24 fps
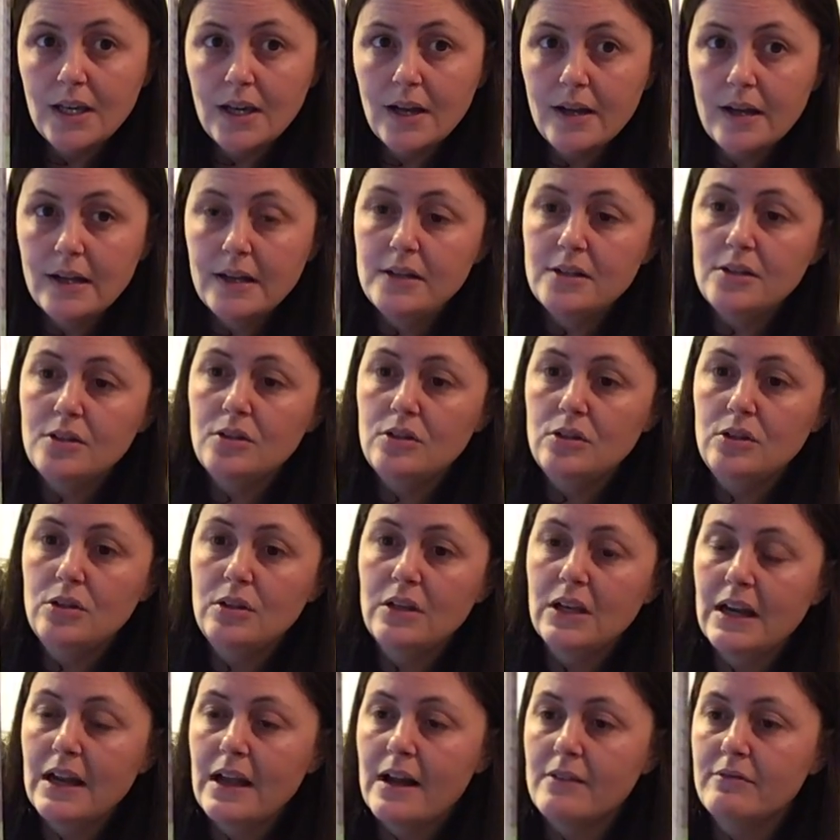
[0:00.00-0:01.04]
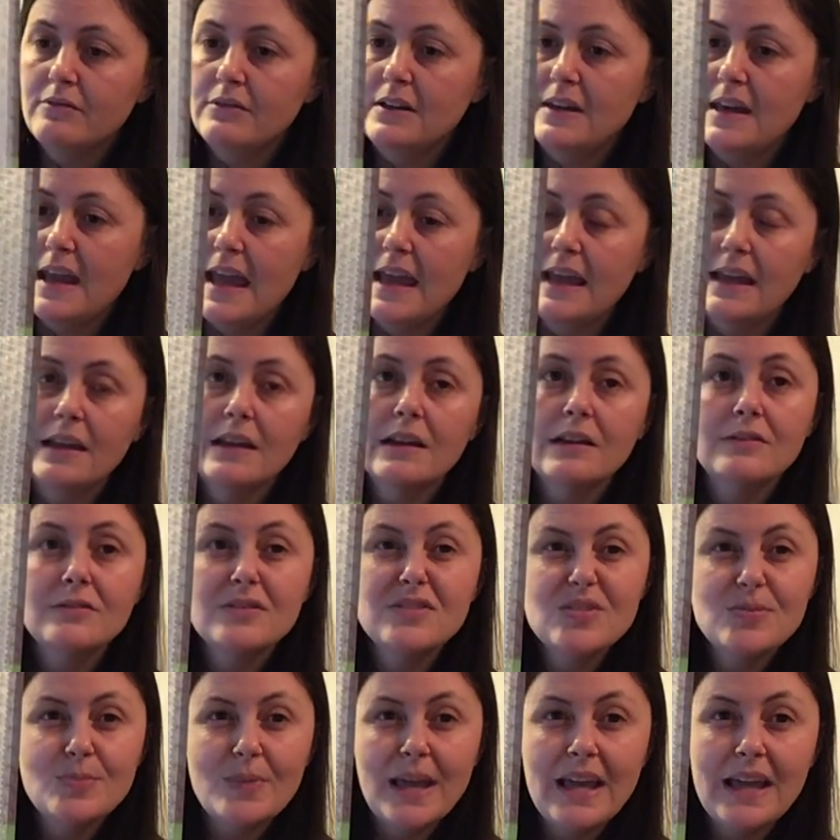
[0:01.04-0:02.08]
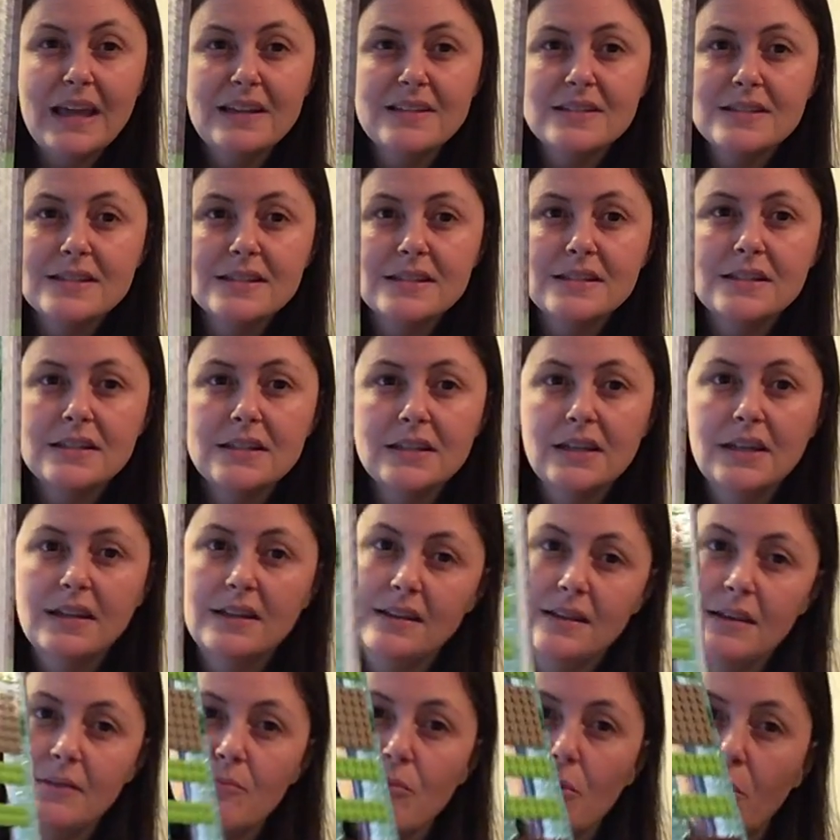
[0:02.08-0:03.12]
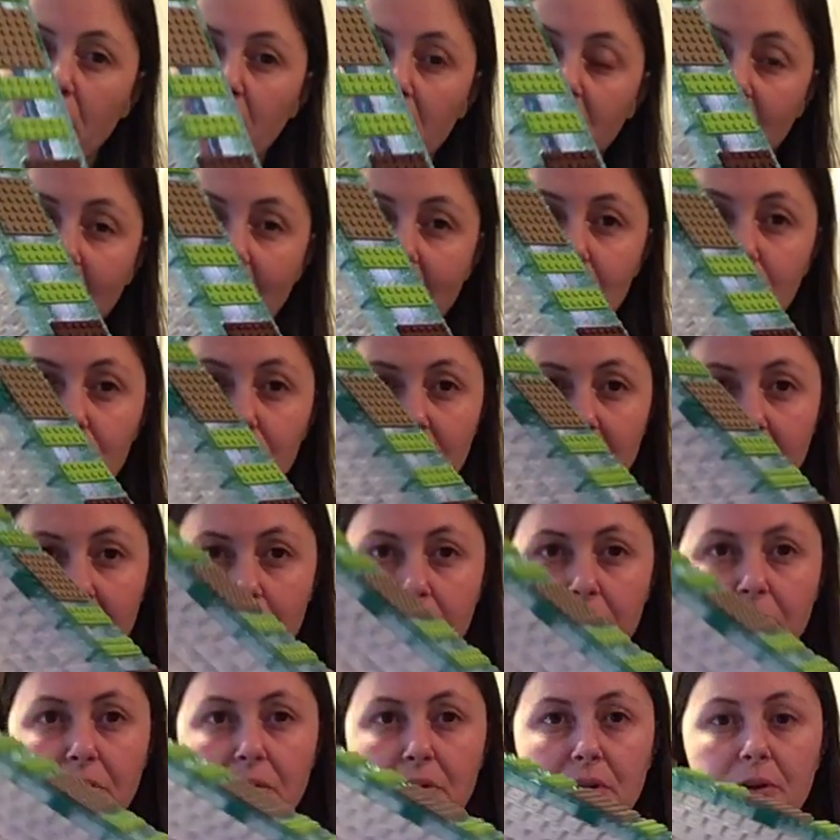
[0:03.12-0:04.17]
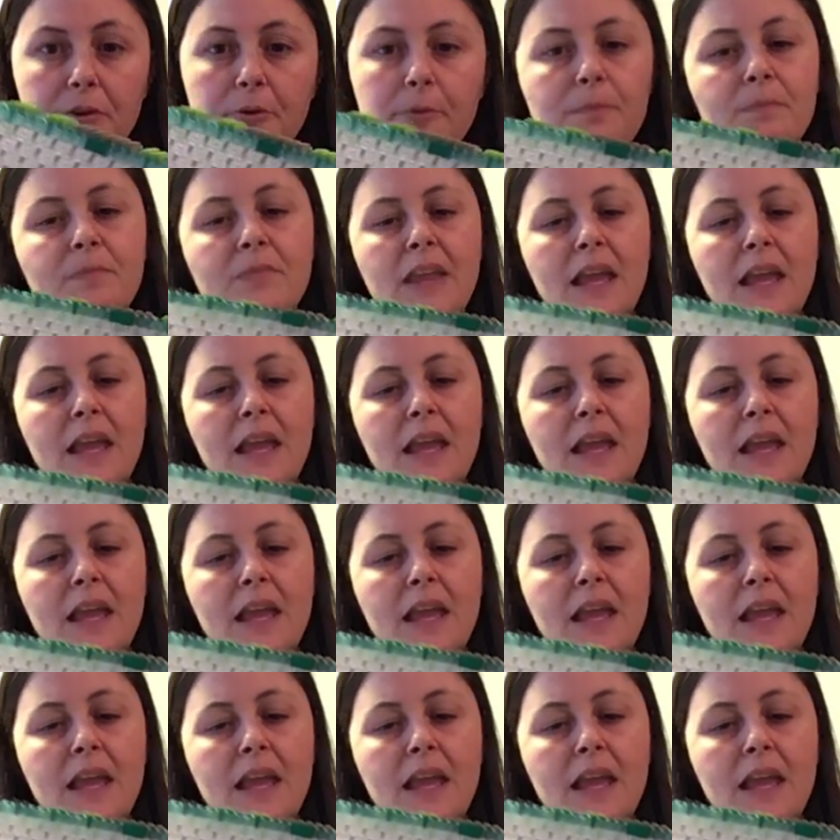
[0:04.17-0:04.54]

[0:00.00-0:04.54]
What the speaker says: and you can have negative space, and then more light will come through.